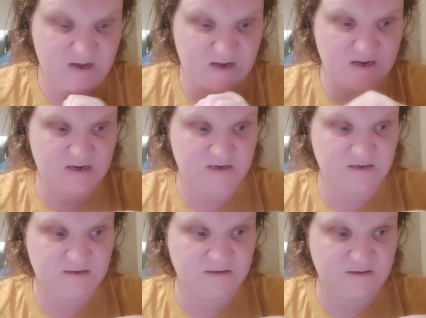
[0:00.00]

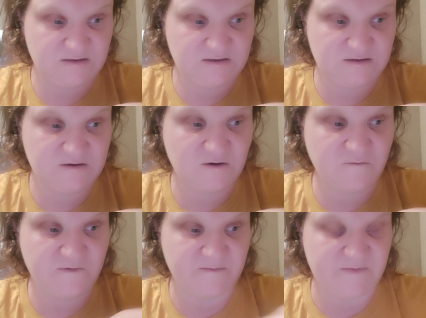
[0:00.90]
and go
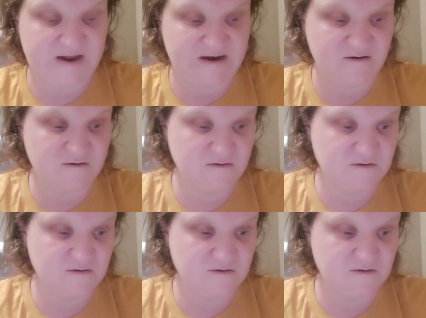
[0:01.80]
from there.